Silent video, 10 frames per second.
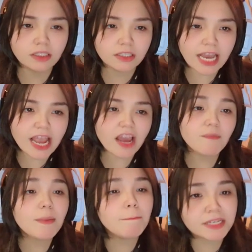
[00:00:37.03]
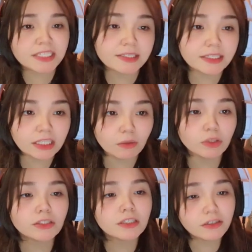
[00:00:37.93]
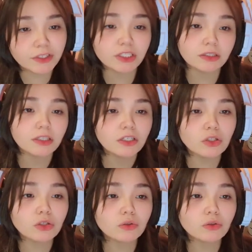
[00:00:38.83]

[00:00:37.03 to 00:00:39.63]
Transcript: Yeah, I've been busy. What's up? You